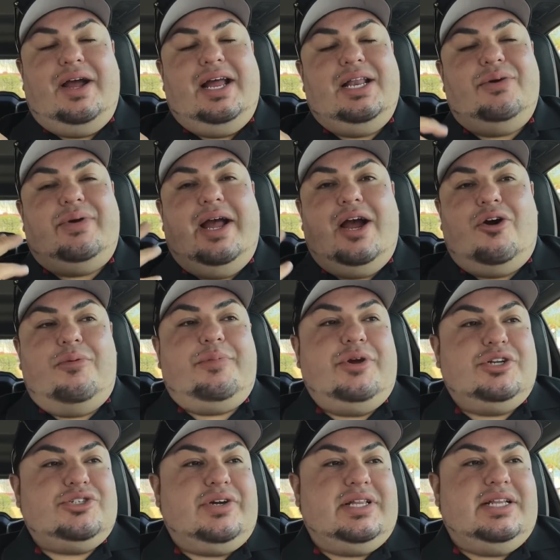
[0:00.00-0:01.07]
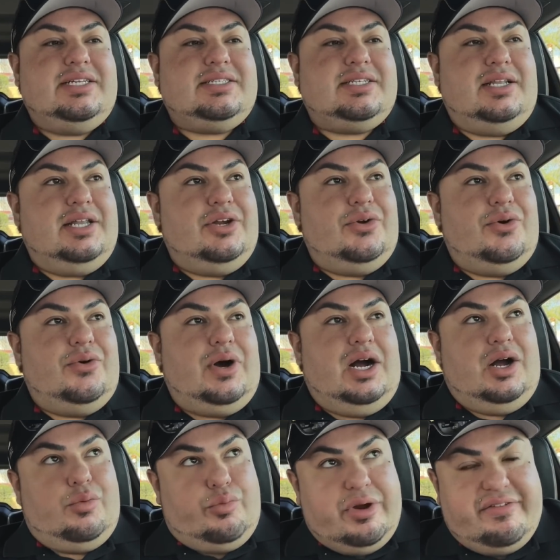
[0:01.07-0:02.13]
anyway, I hope you enjoyed this little
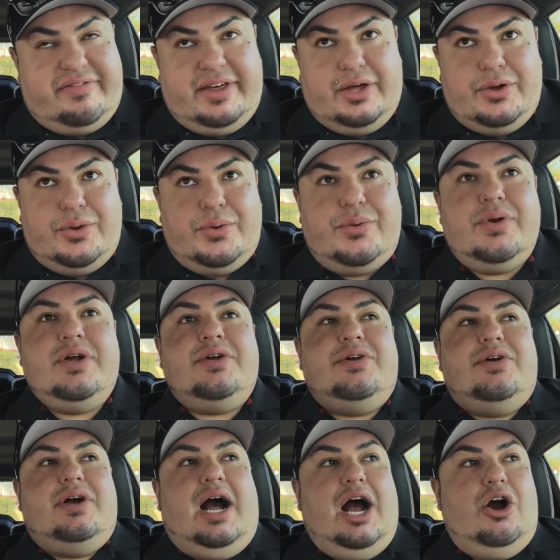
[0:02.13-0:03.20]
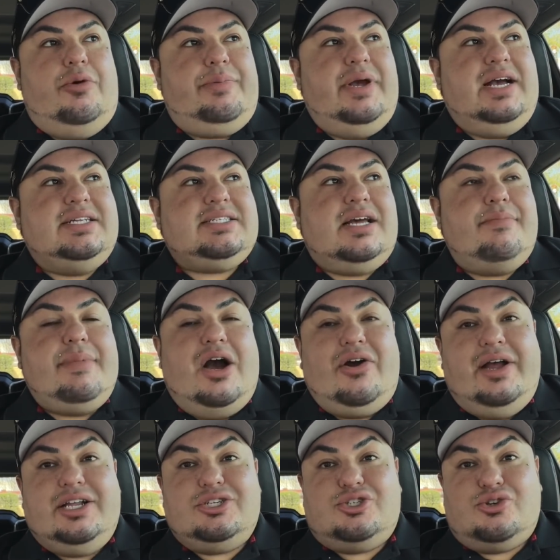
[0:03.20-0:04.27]
uh, review. I hope you guys come
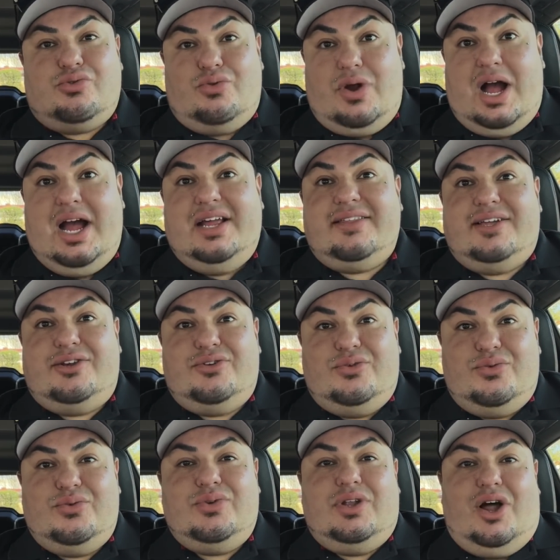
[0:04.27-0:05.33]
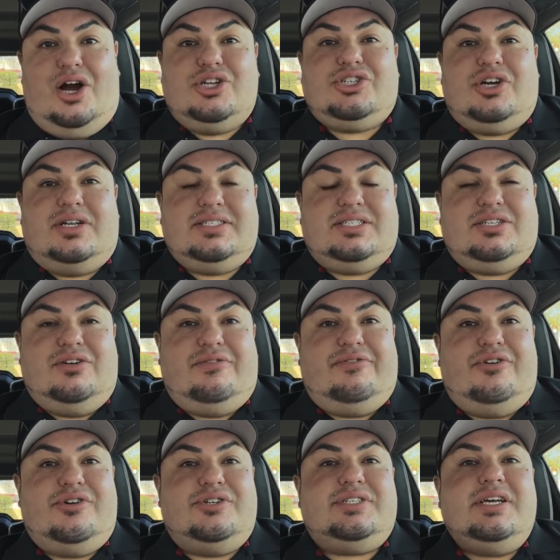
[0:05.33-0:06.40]
out and try the new Long John
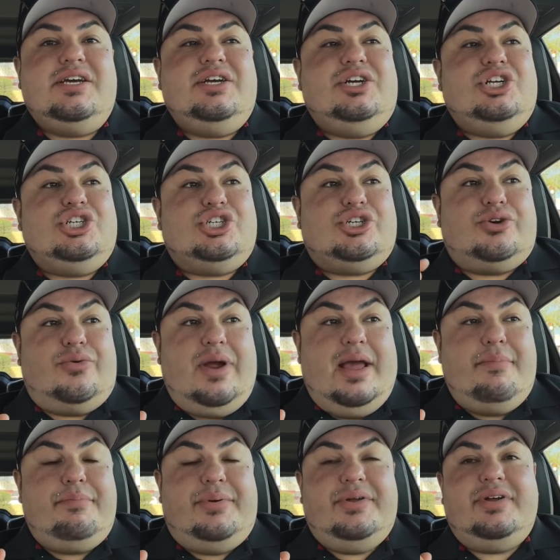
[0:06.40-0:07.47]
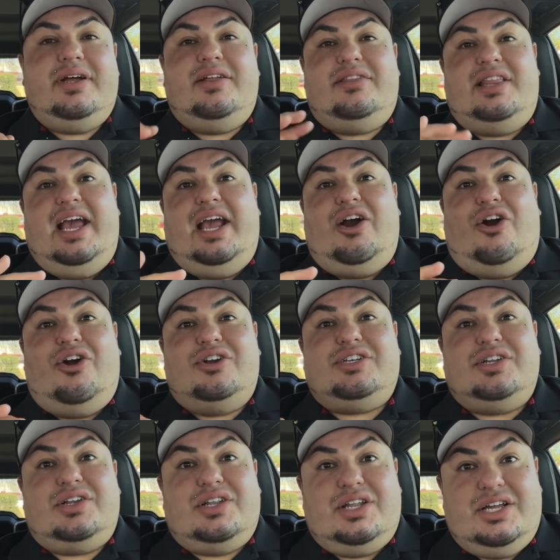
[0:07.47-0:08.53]
Silver's shrimp. They are
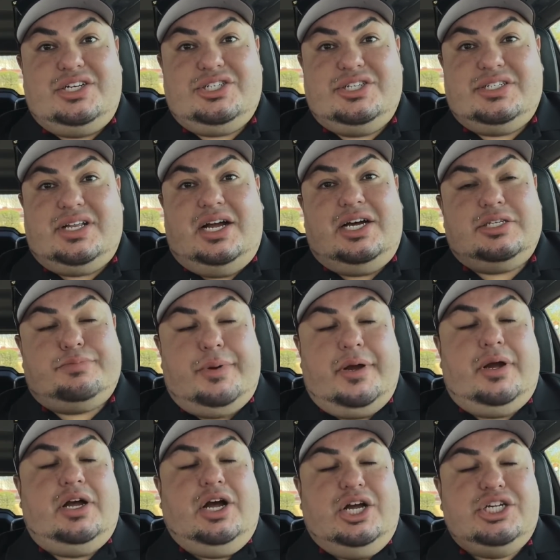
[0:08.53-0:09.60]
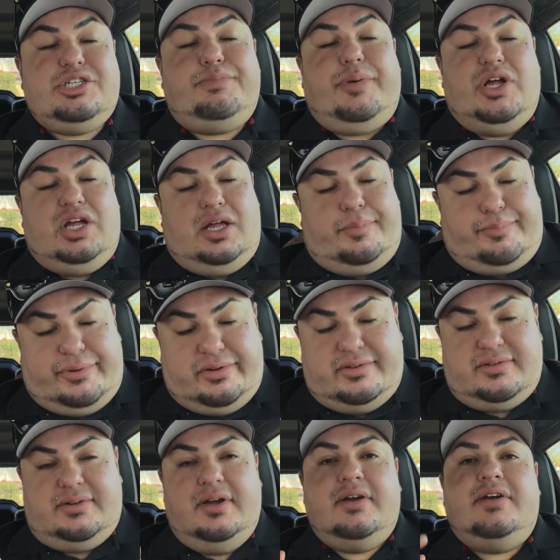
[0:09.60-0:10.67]
delicious. The hush, pu hush
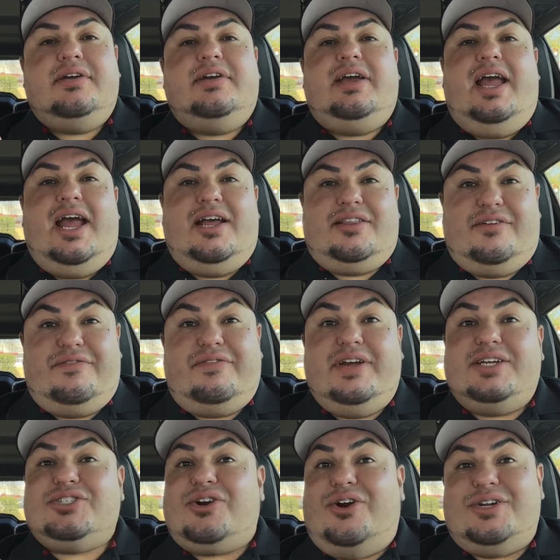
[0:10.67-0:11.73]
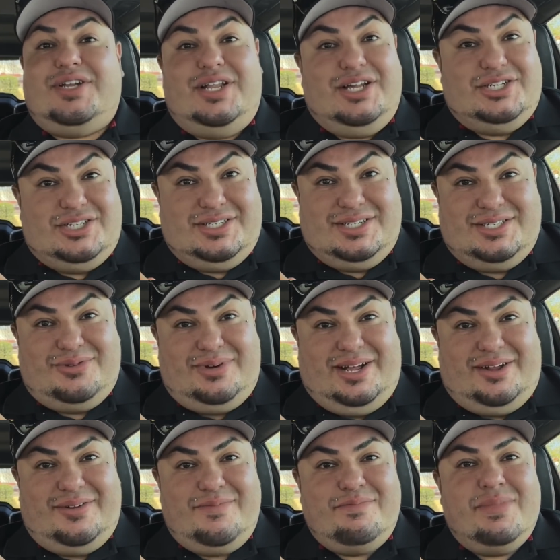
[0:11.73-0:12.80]
puppies and the fish are delicious as well.